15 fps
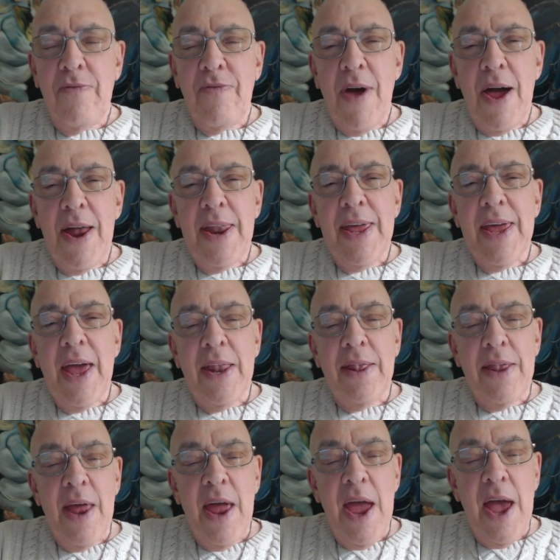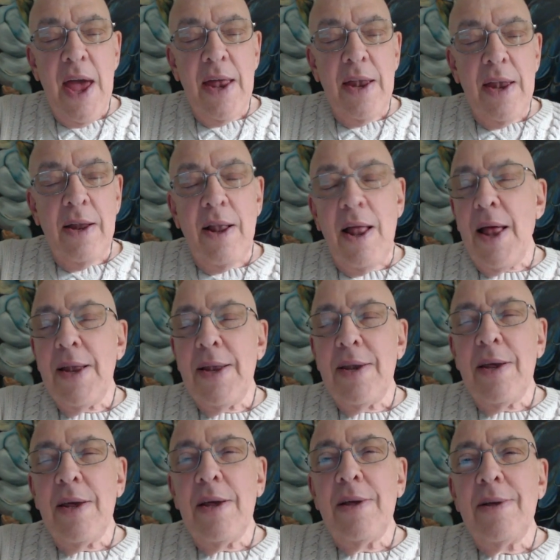they finally get the handle
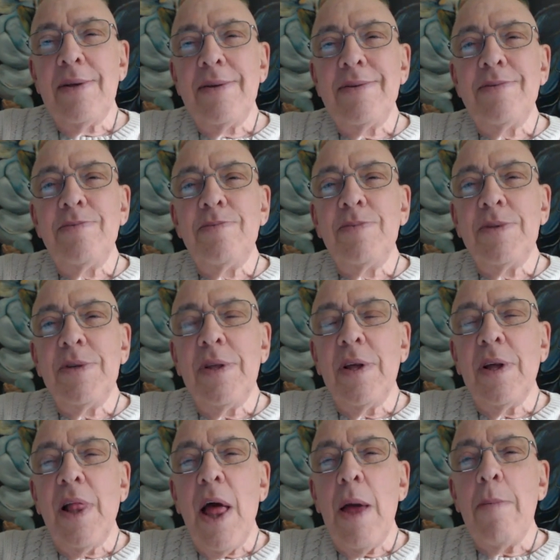on the